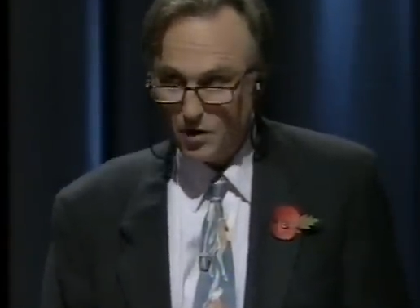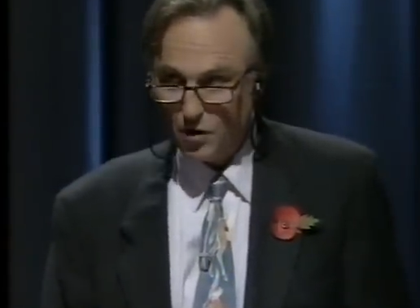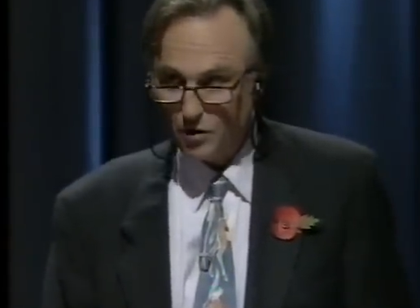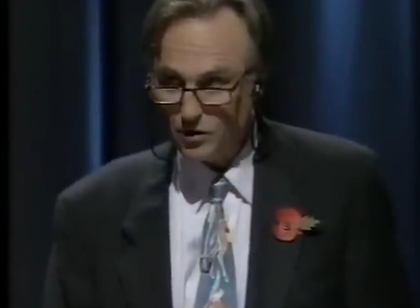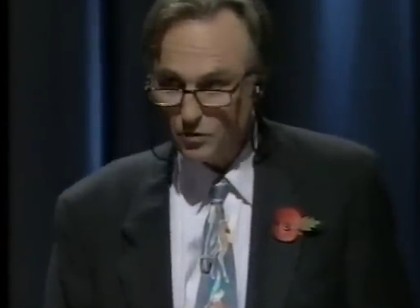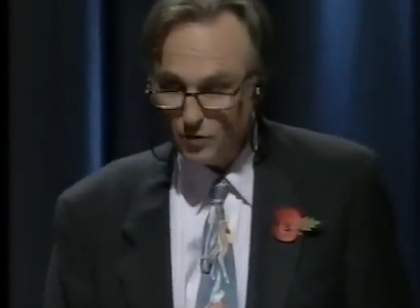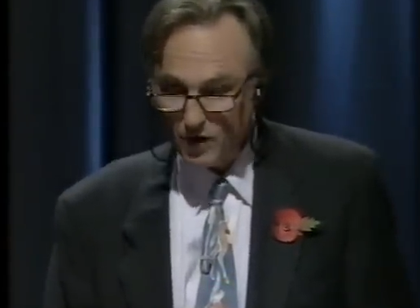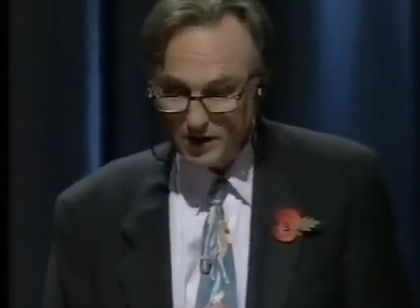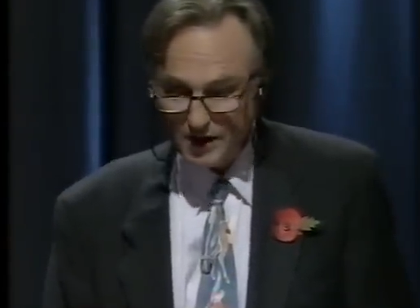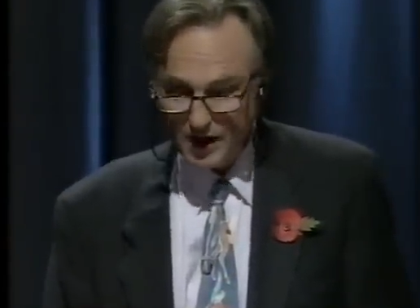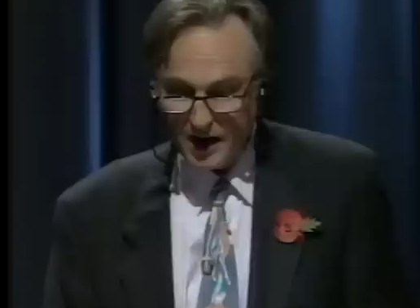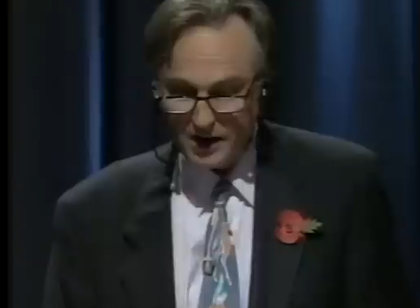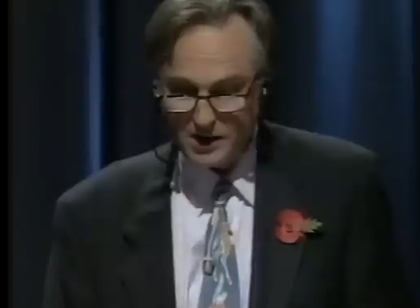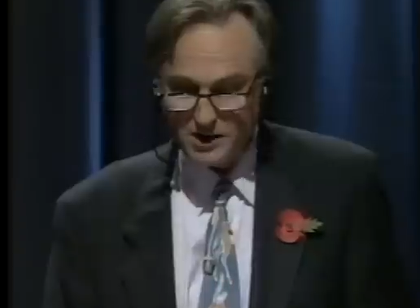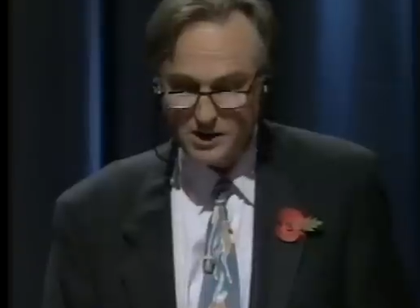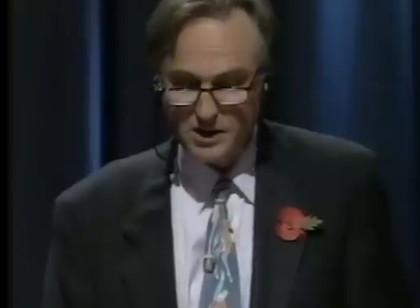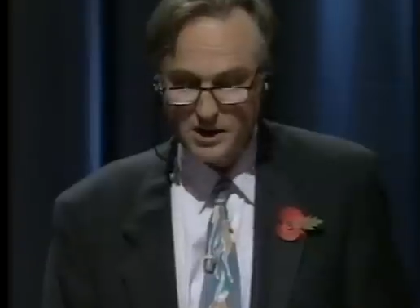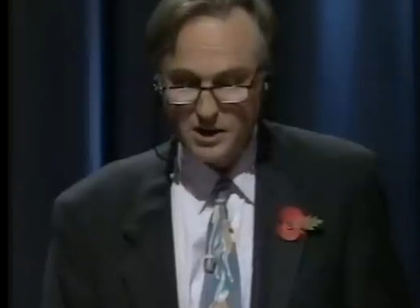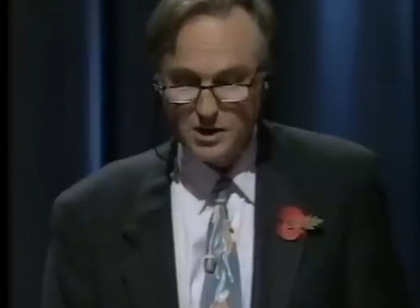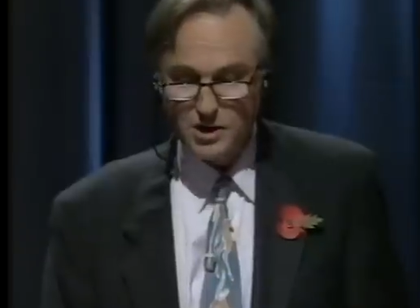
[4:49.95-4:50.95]
On the one
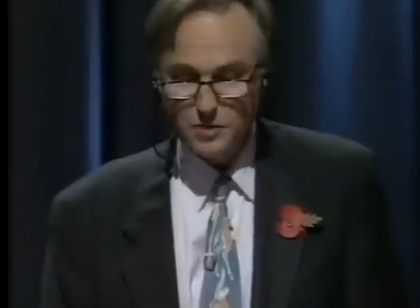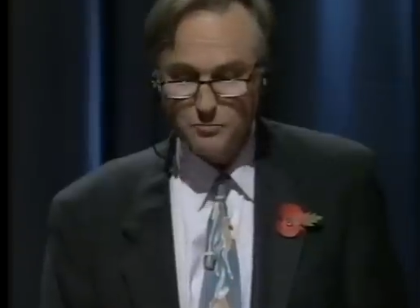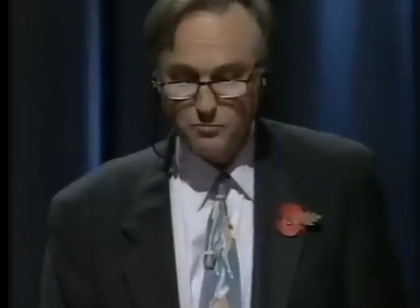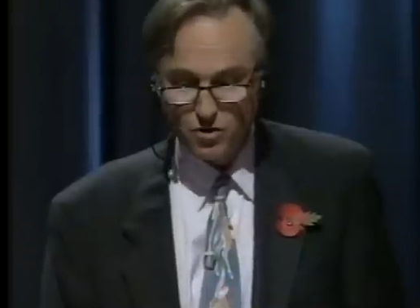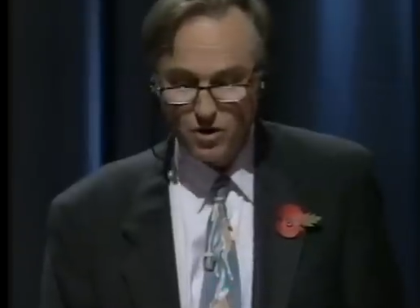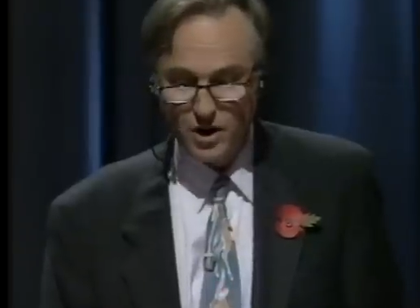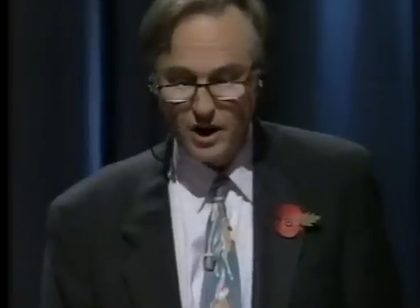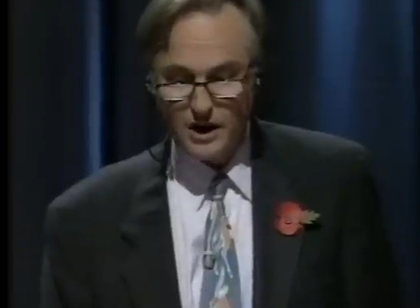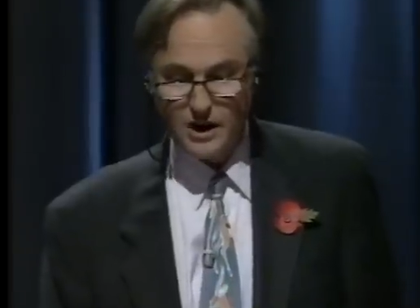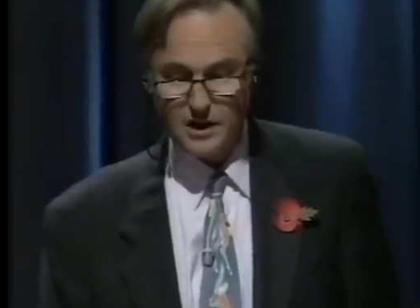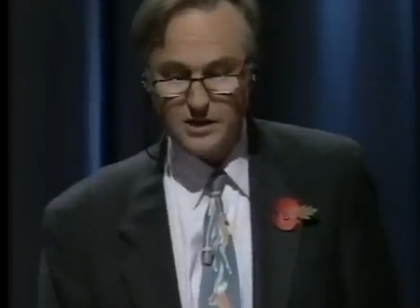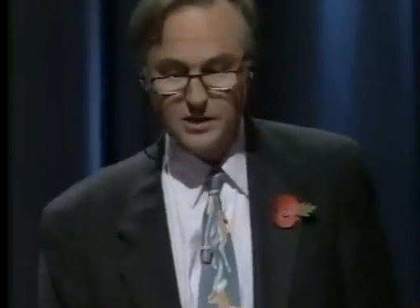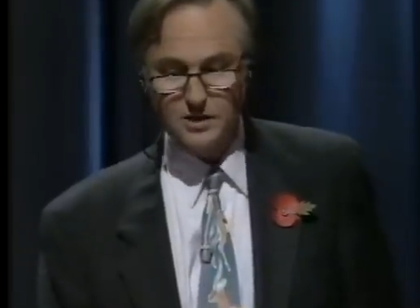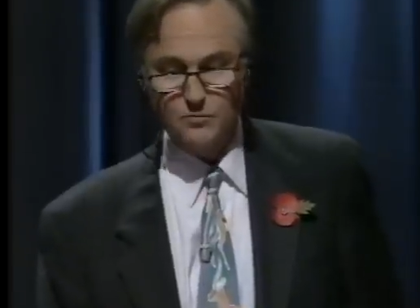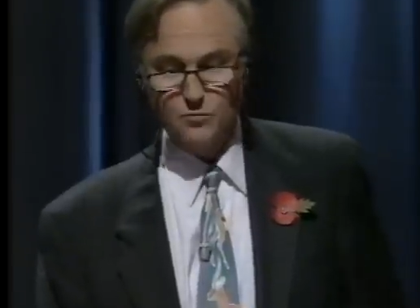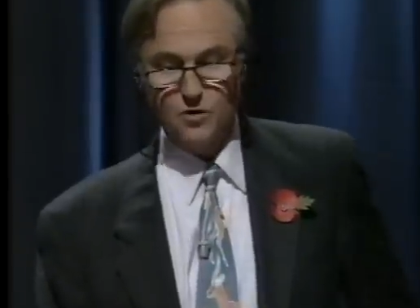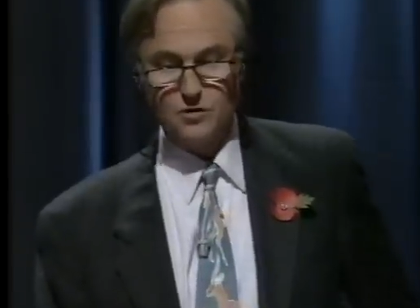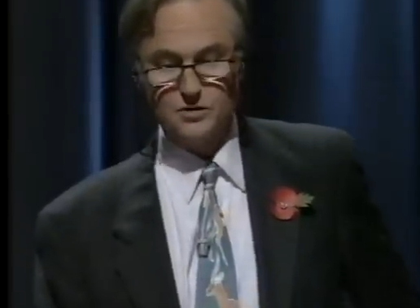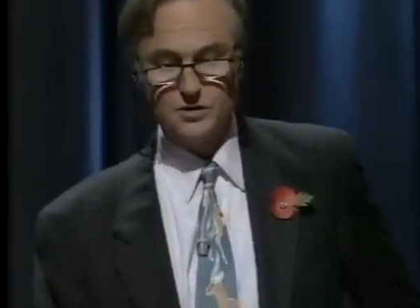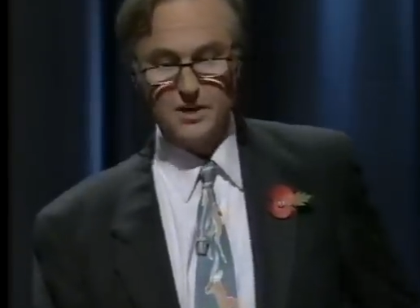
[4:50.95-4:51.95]
hand, pride
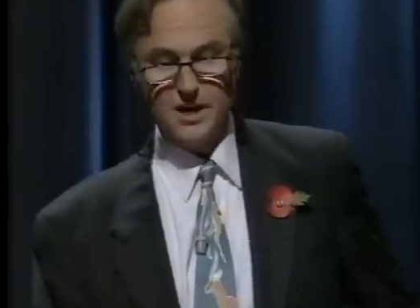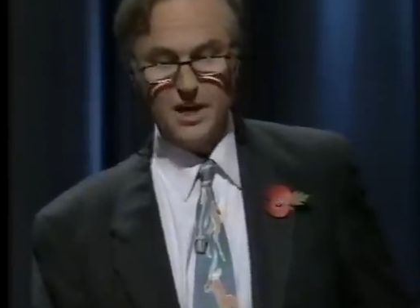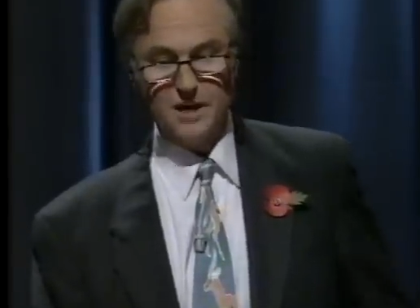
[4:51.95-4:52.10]
in what